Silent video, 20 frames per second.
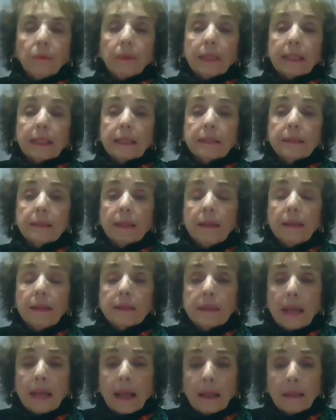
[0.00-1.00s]
all I can say
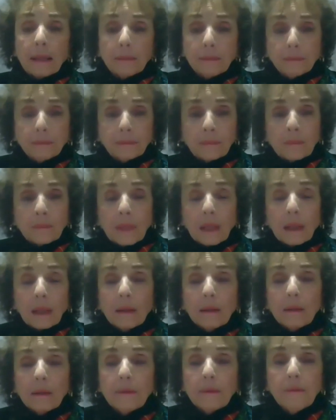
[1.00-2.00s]
is that
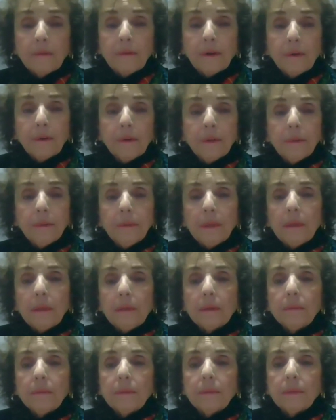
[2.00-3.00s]
they're very
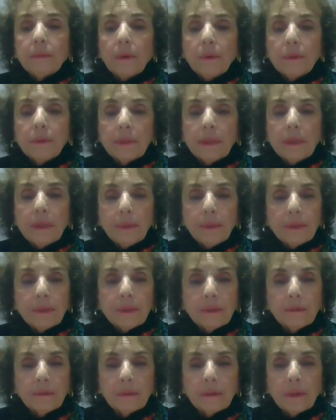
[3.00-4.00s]
th- those
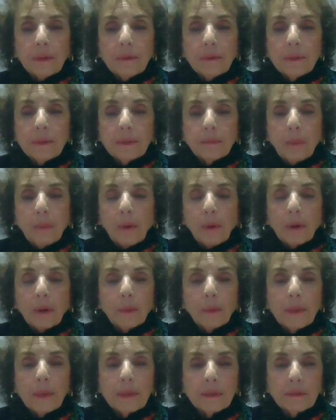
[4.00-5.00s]
areas of those
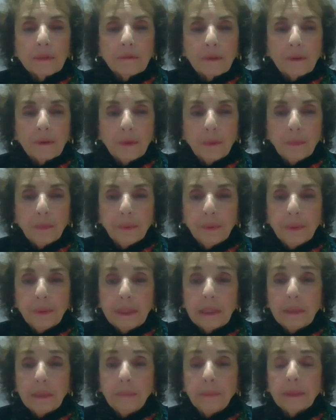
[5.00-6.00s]
parkways are very
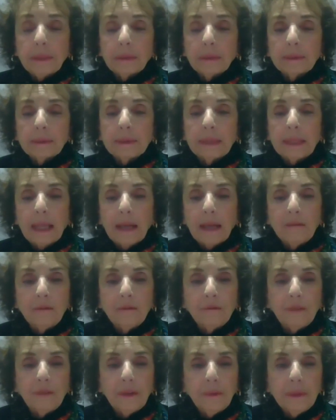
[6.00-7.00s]
pretty because they
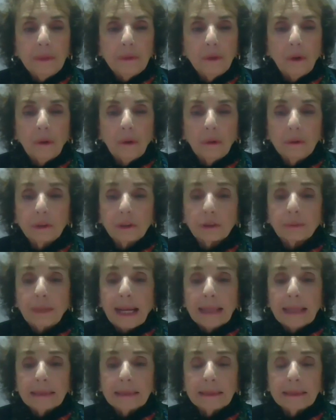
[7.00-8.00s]
have very large
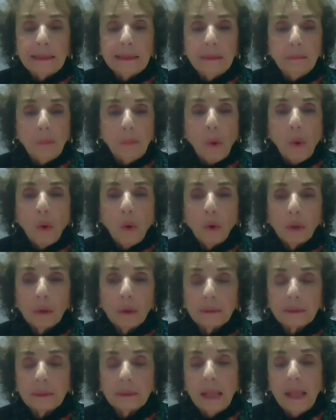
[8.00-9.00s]
grassy
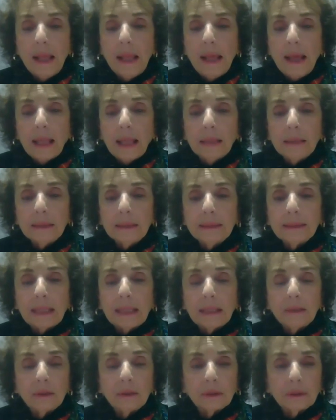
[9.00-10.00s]
moles in the
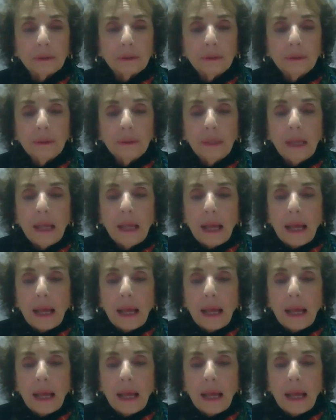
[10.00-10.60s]
center